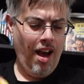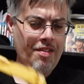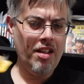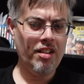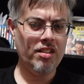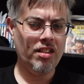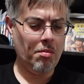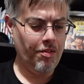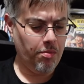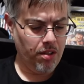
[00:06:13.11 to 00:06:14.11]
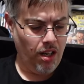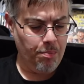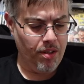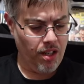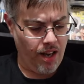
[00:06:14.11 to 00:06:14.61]
I think this is coming from a
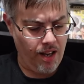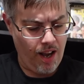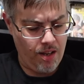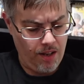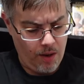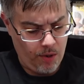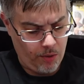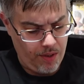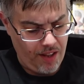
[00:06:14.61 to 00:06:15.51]
company I, I, I work with.